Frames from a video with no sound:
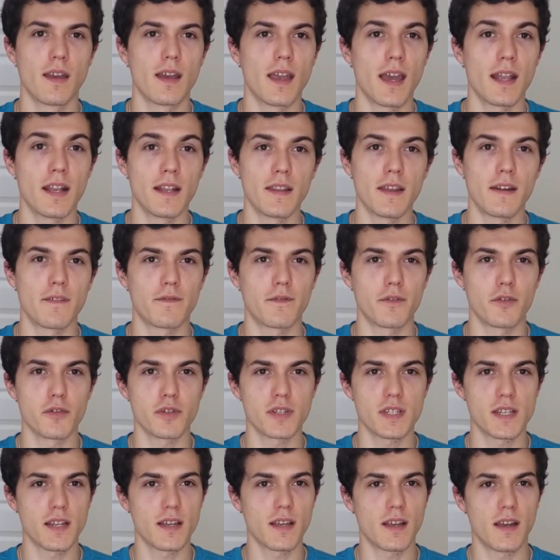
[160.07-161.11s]
And in that
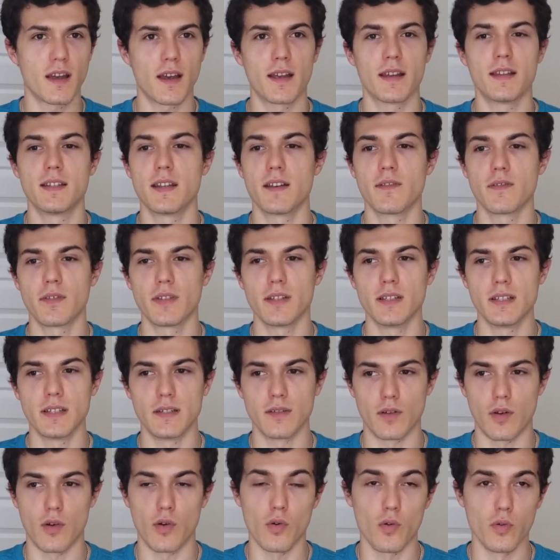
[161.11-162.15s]
first day, I definitely
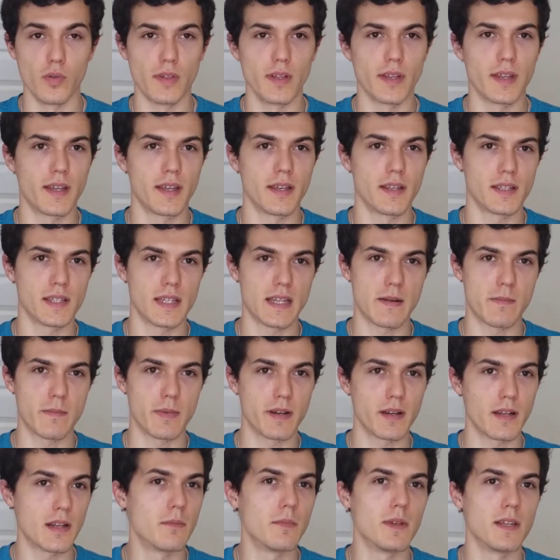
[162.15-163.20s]
didn't hold a handstand by
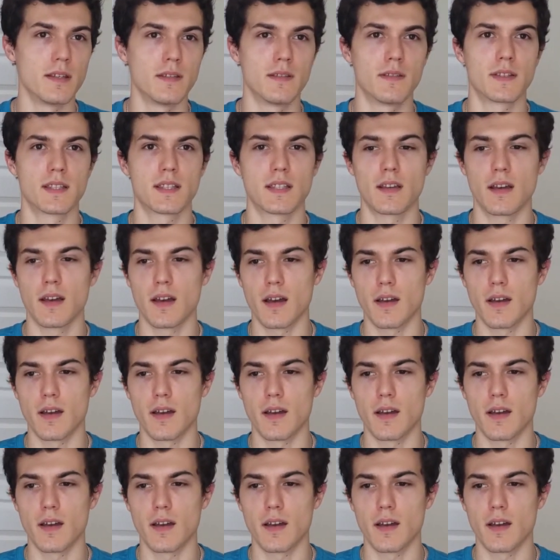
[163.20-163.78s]
any means.